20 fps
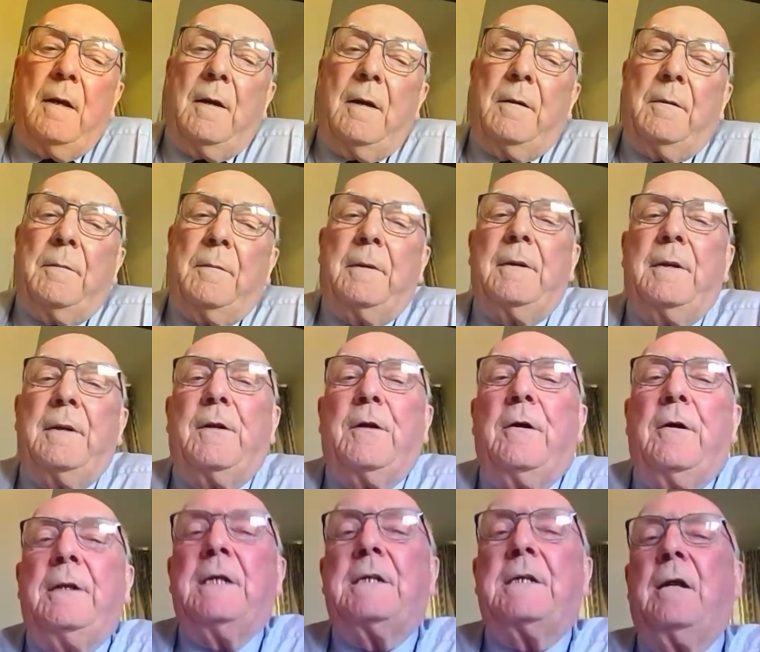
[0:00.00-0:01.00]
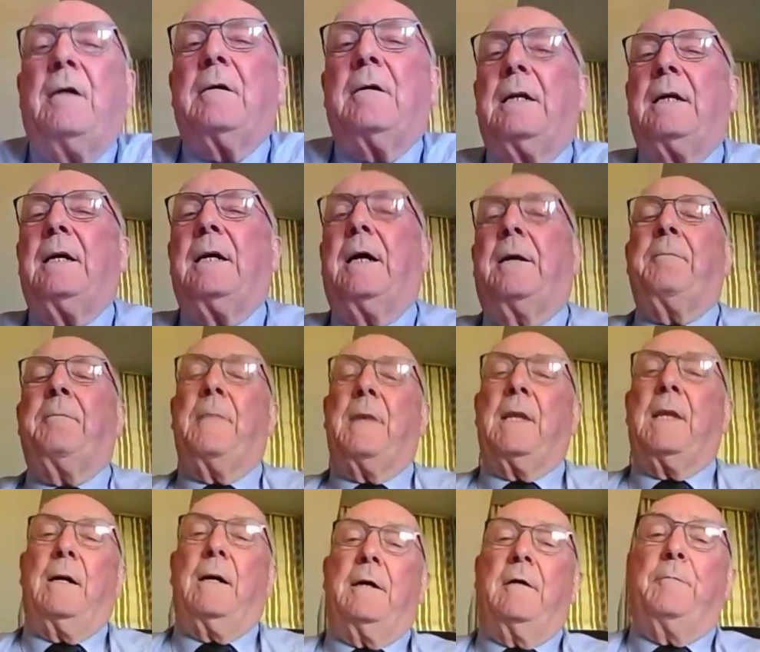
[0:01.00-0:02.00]
Brethren, during this lockdown,
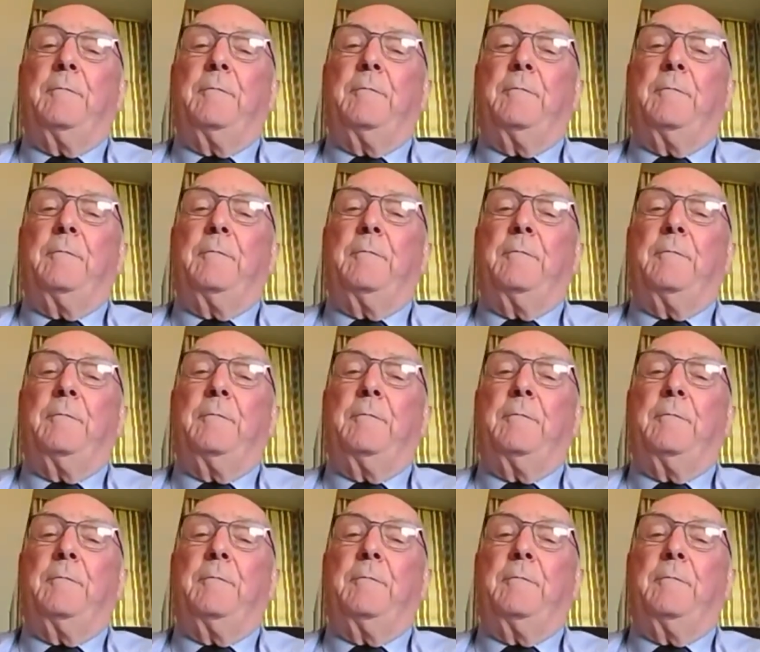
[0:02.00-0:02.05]
I have